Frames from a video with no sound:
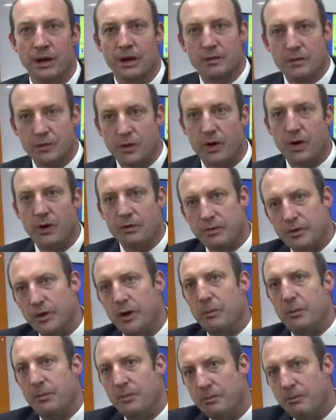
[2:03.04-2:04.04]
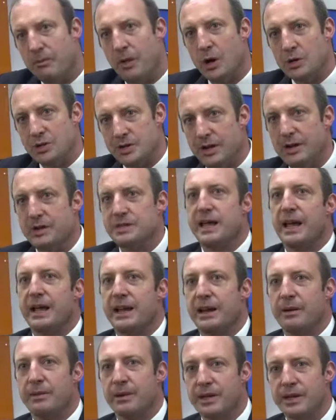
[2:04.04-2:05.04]
for most of this
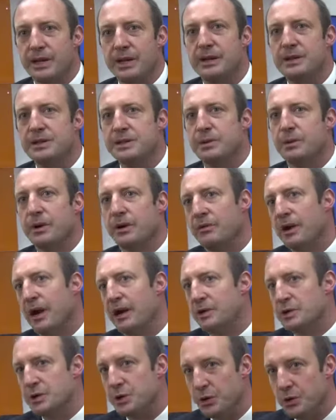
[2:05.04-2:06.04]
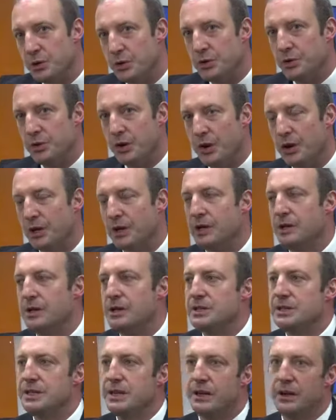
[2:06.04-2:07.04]
academic year. So we ran 2 earlier
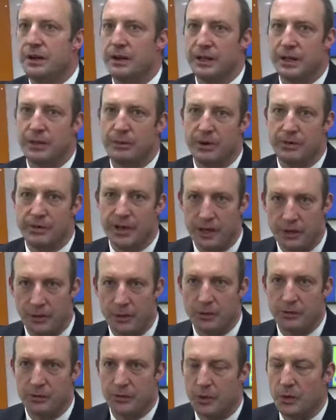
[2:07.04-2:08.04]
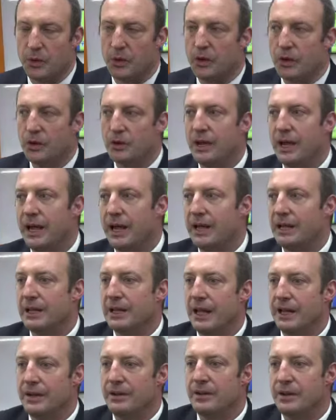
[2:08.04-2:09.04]
this year and then we've had all 4
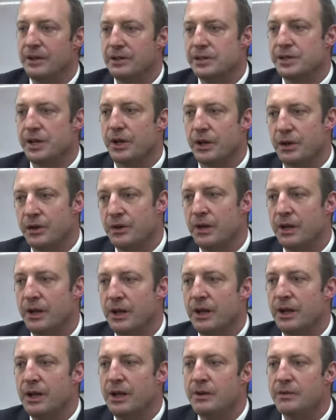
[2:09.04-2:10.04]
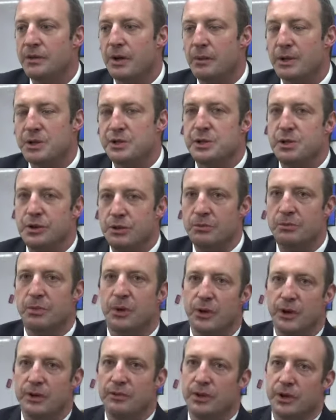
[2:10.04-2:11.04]
later. And so from a student
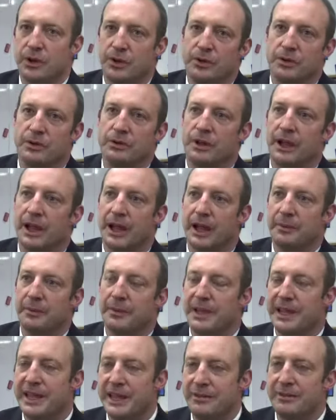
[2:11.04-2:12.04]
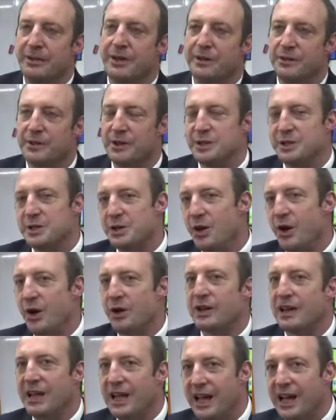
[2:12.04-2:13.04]
point of view, even if it's
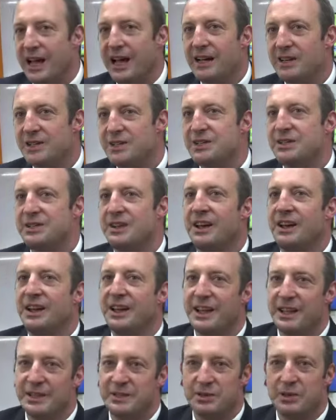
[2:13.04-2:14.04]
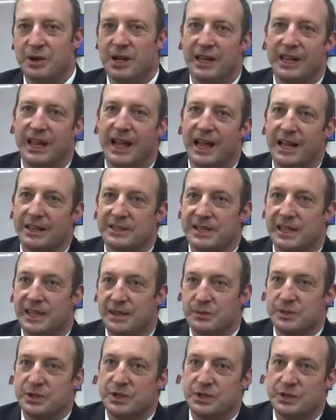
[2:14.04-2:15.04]
not class, it's really hard to
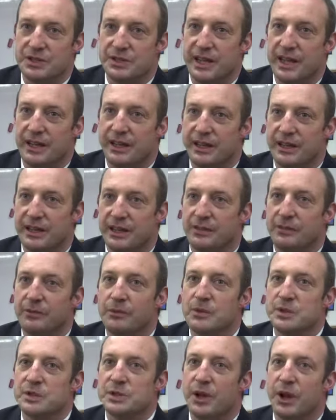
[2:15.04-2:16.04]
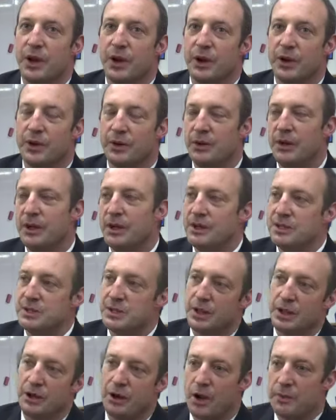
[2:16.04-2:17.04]
keep students out of here. So
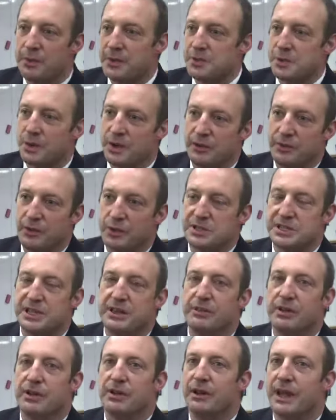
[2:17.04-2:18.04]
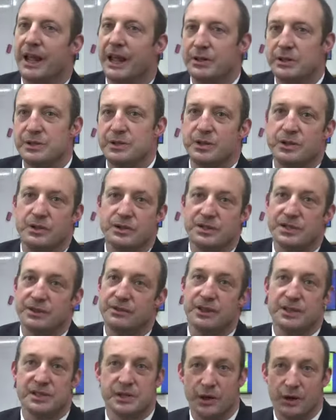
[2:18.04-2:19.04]
they're open 24/7, and students, if
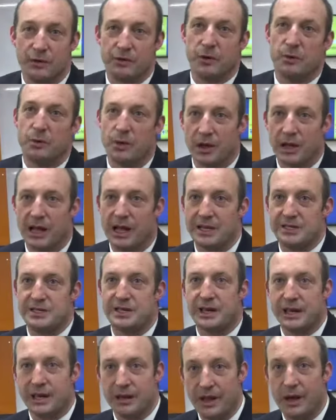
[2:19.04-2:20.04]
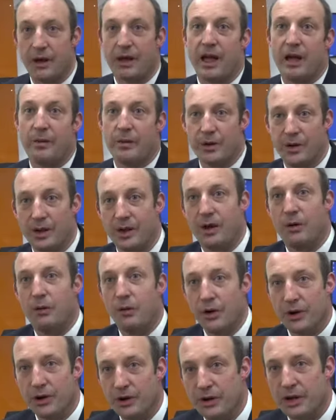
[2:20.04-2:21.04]
there's not a formal class in here, they'll come in and they'll
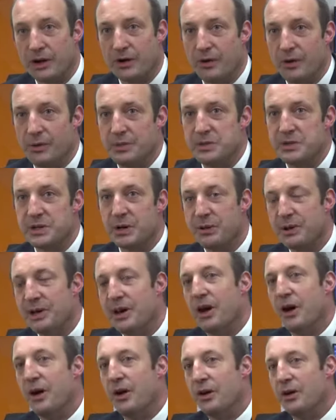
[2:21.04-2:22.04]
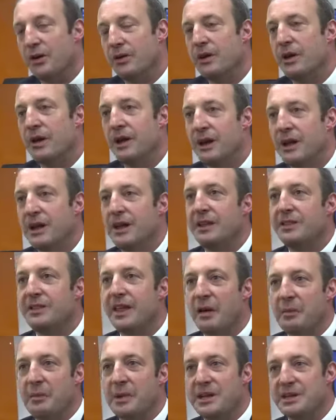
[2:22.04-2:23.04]
work in their groups. So we know
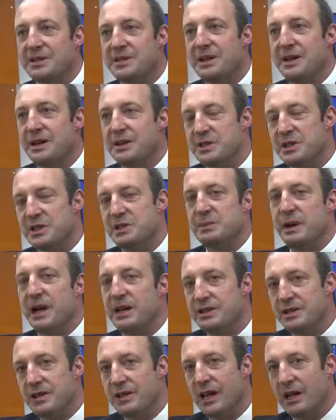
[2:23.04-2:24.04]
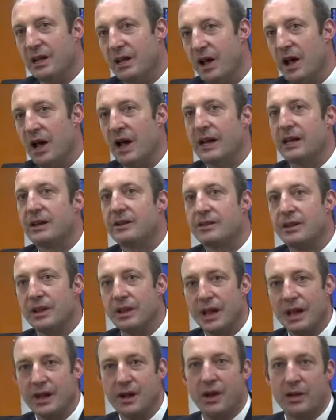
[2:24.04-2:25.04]
that means that it's a space that they like, that
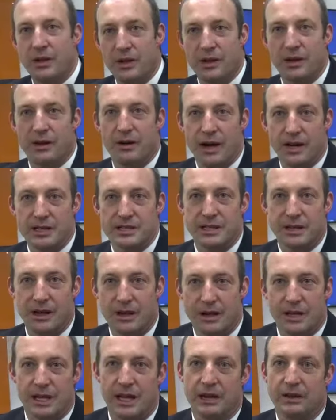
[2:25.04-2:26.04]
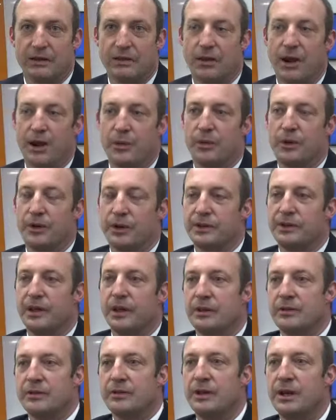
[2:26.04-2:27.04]
they know that they're actually going to get great work
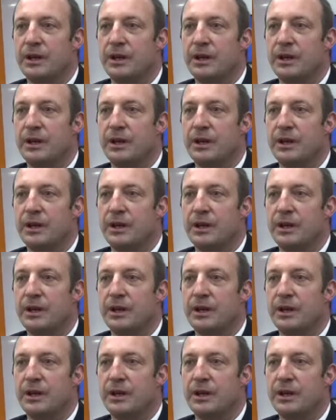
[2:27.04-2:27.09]
done.